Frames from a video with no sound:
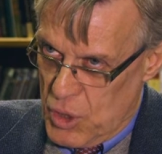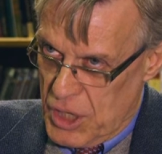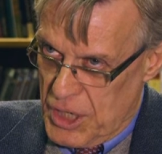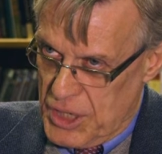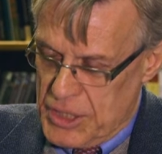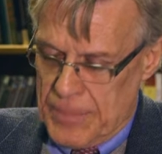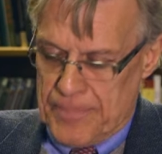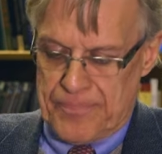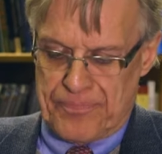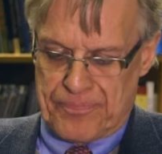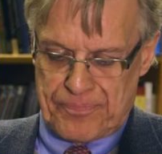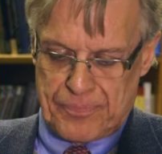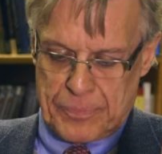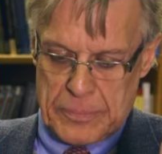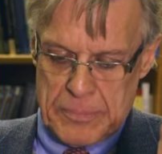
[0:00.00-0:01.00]
word,
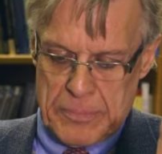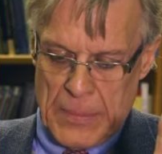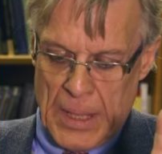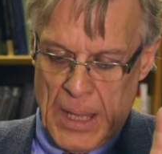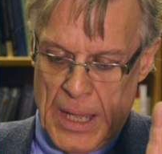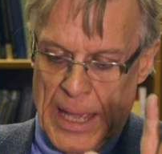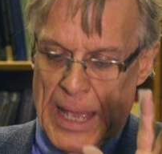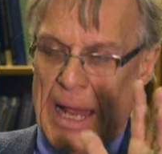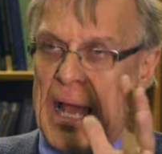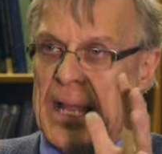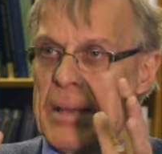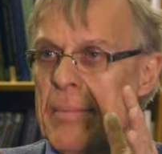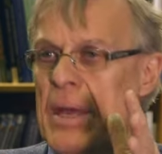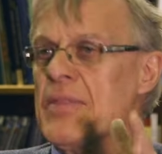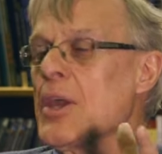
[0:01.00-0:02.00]
and
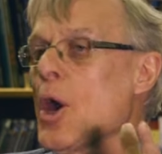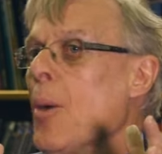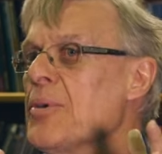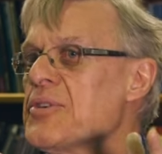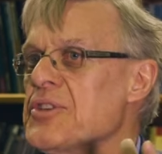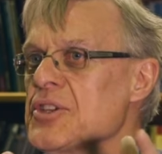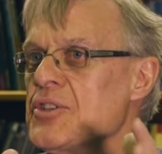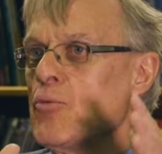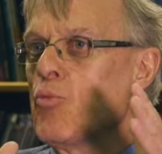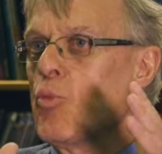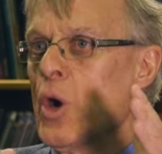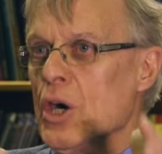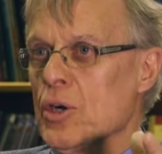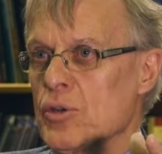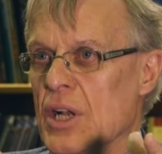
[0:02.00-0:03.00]
it meant the opposite of
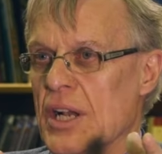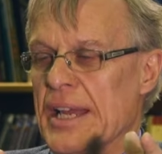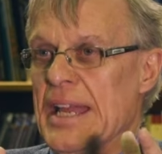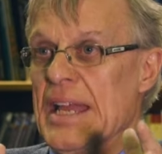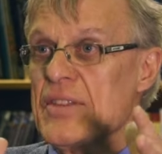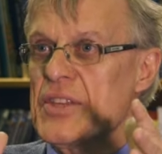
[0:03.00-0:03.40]
worldly,